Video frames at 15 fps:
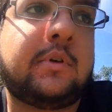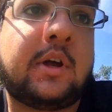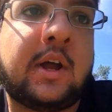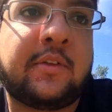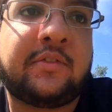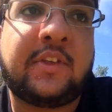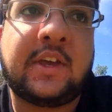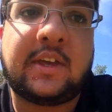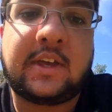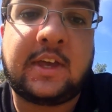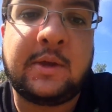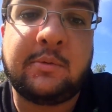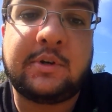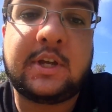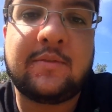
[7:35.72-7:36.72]
I think
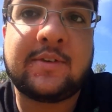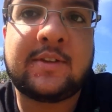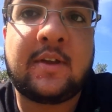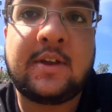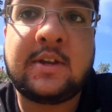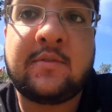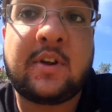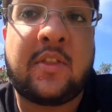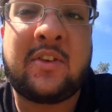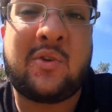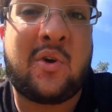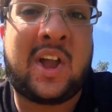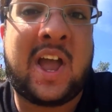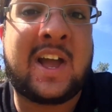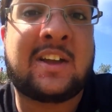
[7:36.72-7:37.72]
he would give us something different. I
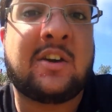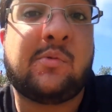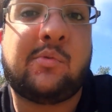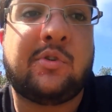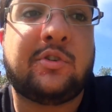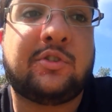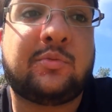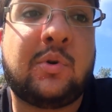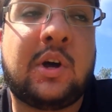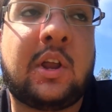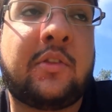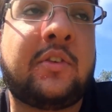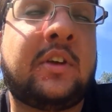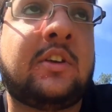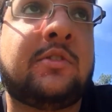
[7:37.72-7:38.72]
think Akaka would as well.
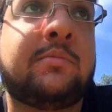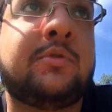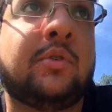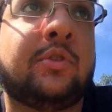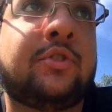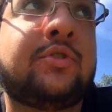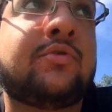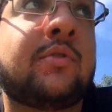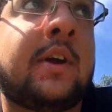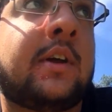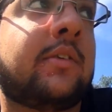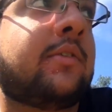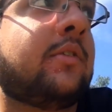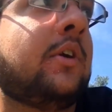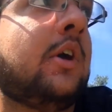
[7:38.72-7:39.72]
I think he's pure
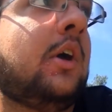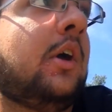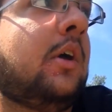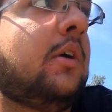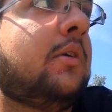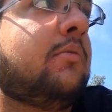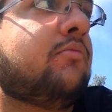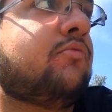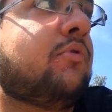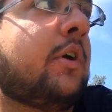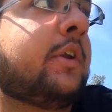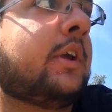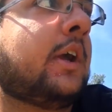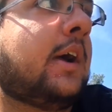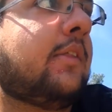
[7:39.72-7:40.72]
strength
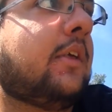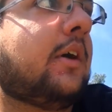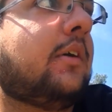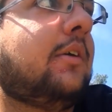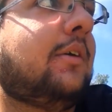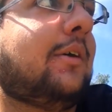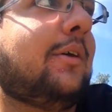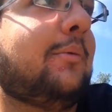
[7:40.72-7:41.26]
running at that